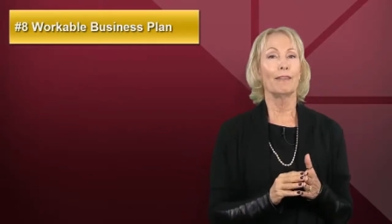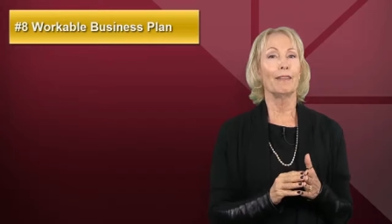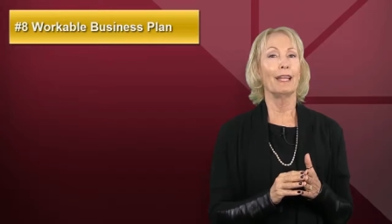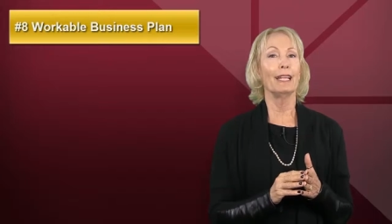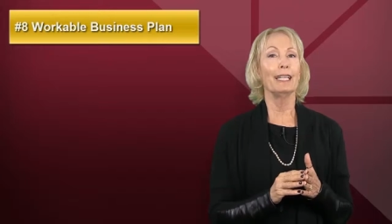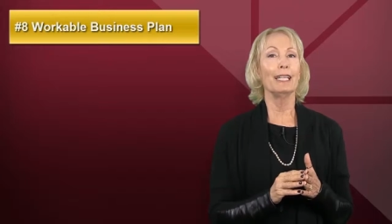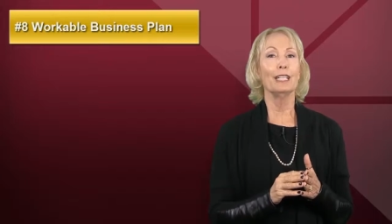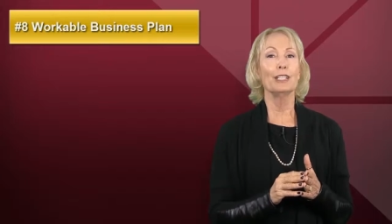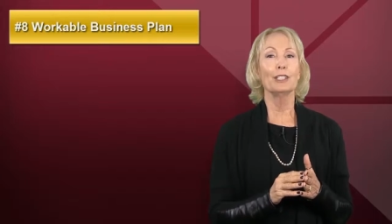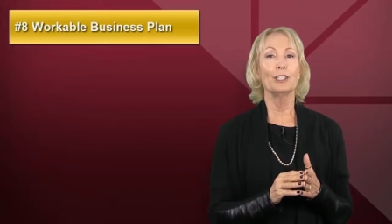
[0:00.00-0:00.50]
they
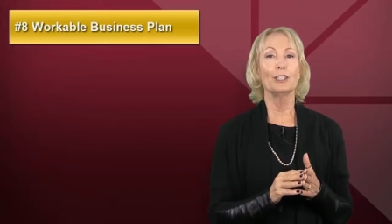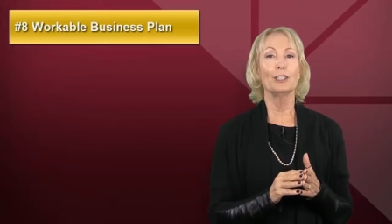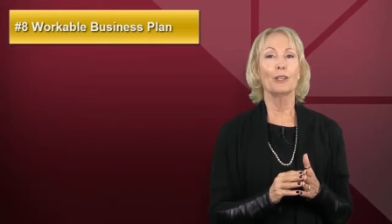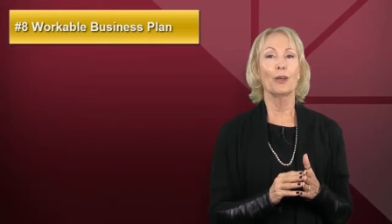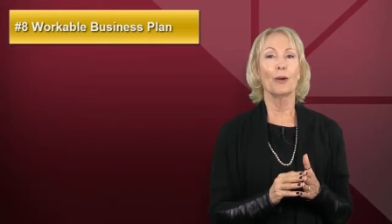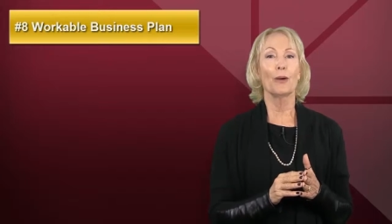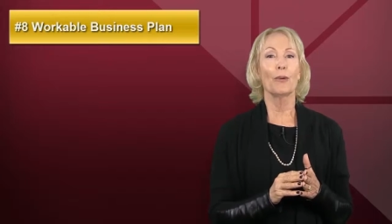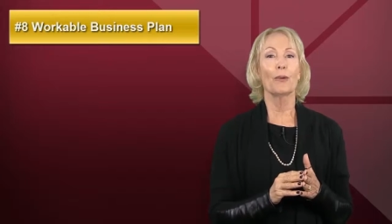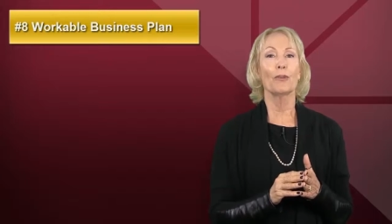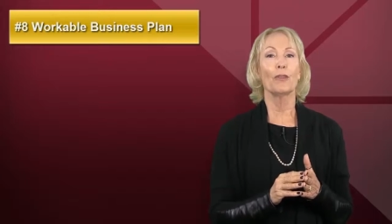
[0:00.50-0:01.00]
need to
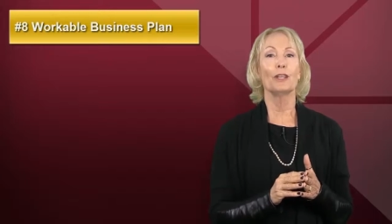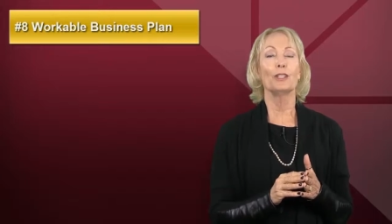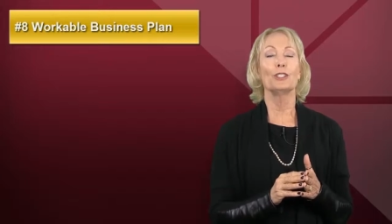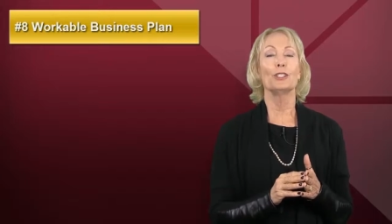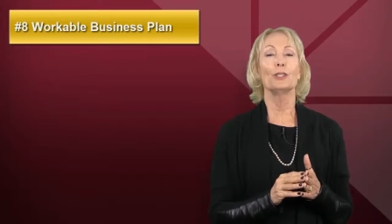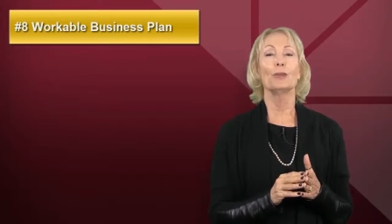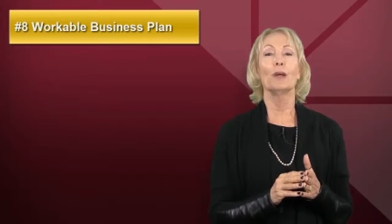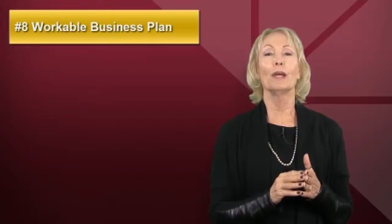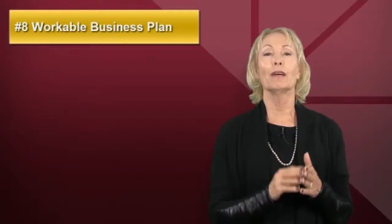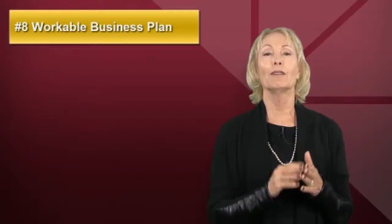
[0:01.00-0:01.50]
know that
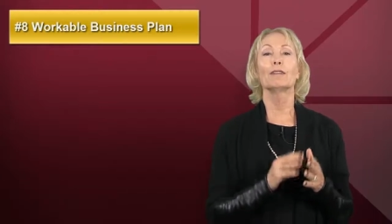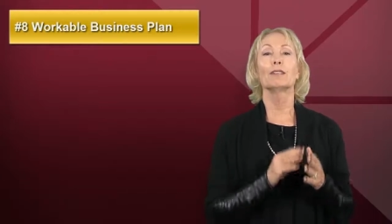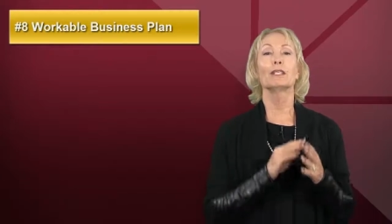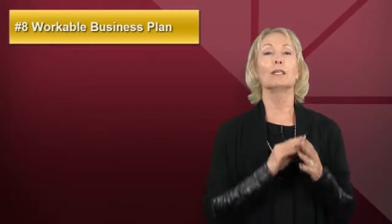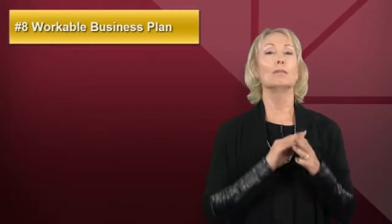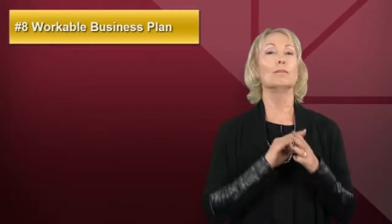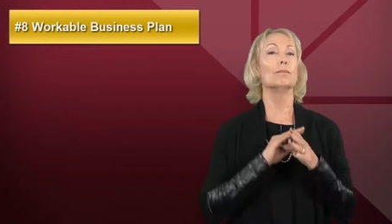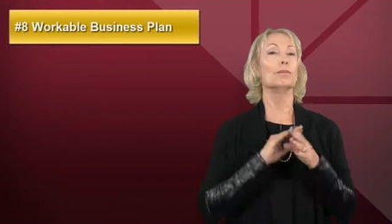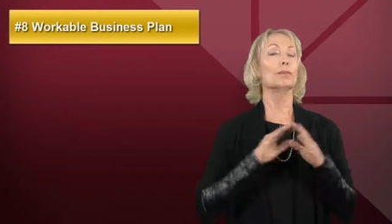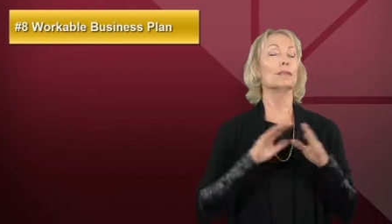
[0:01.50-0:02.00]
you have
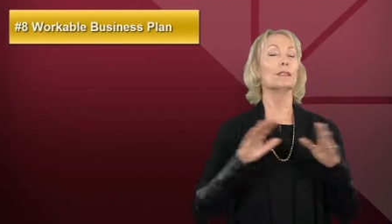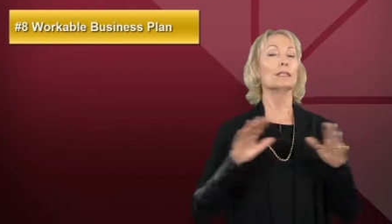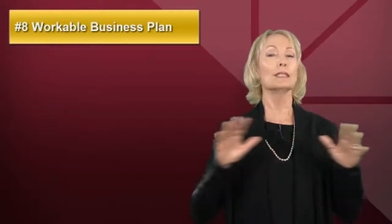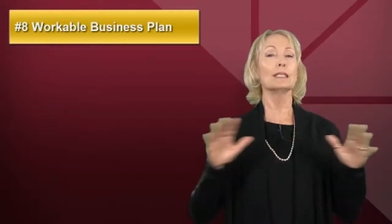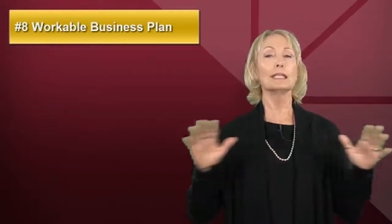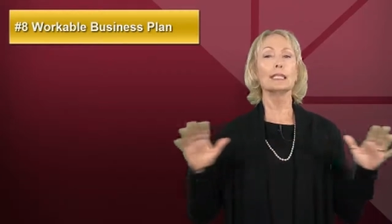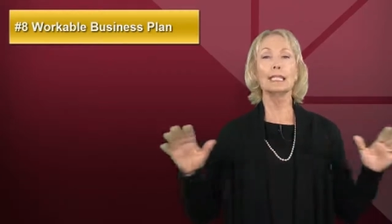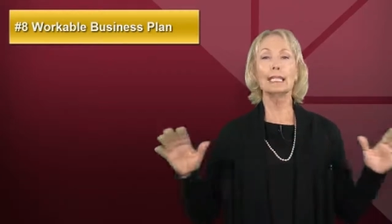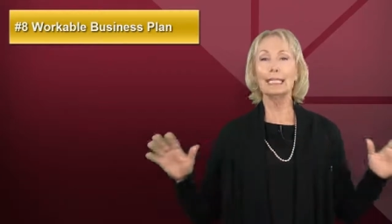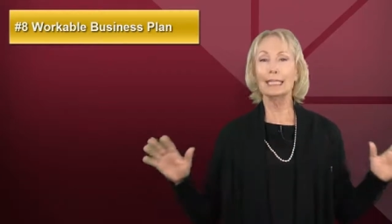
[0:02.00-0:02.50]

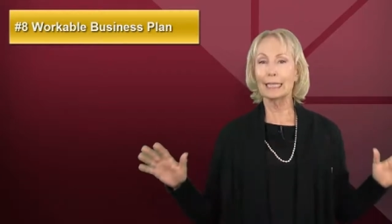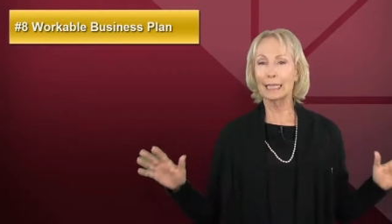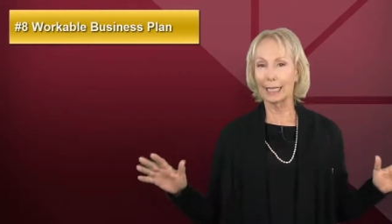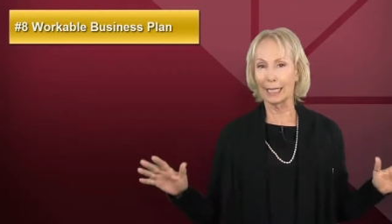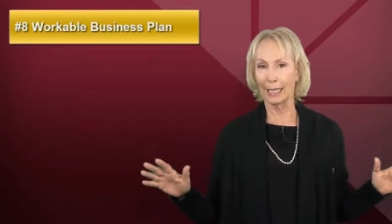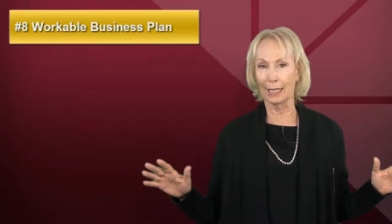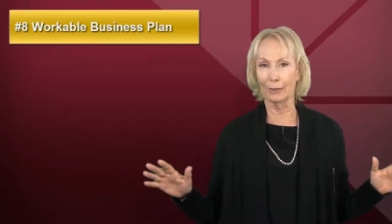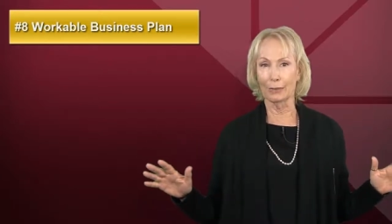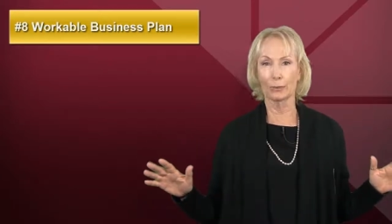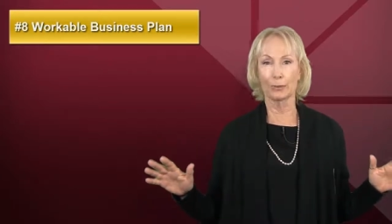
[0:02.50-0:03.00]

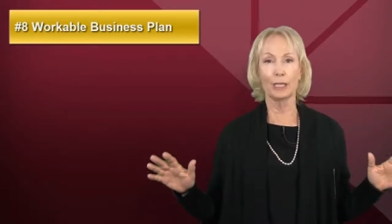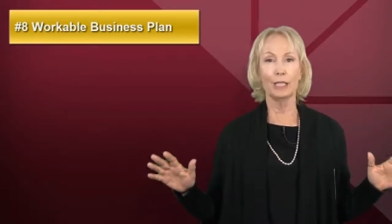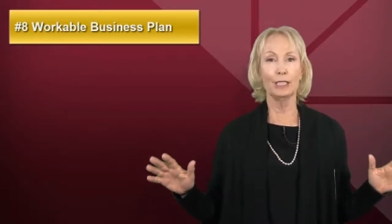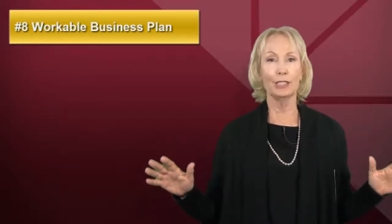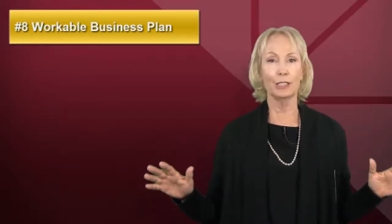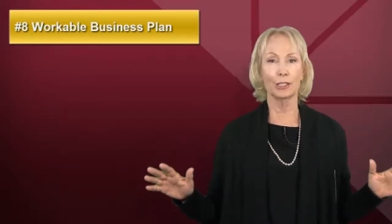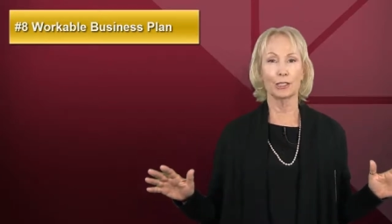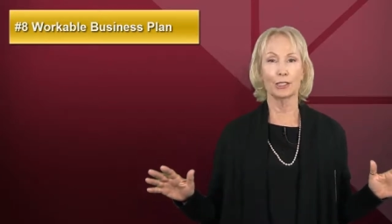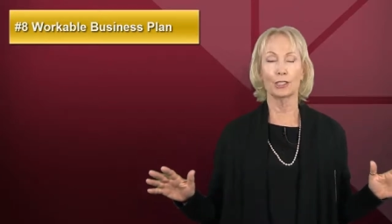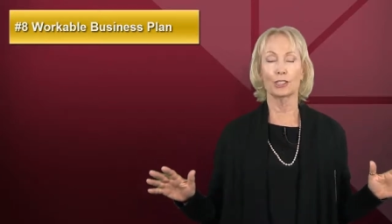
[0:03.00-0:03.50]
completely
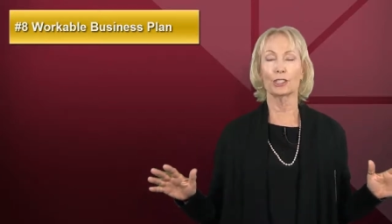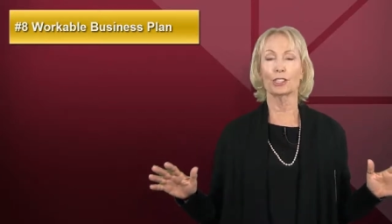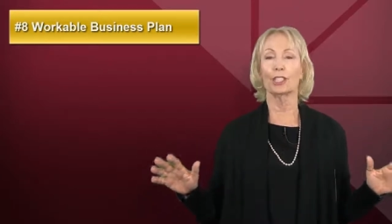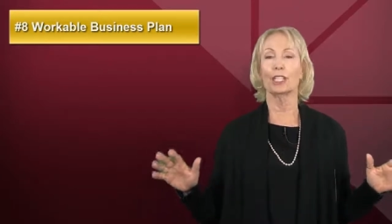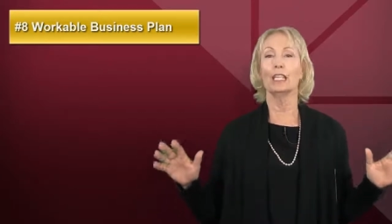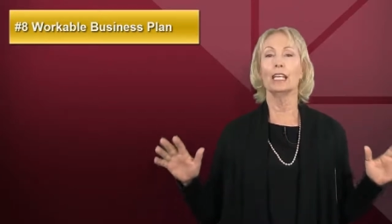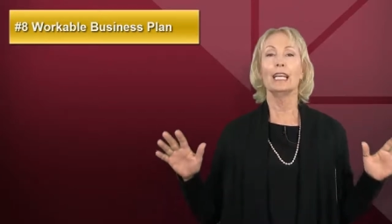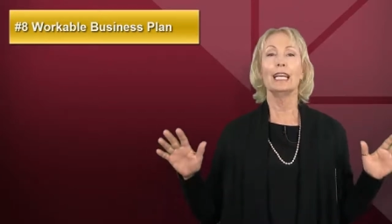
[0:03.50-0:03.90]
researched,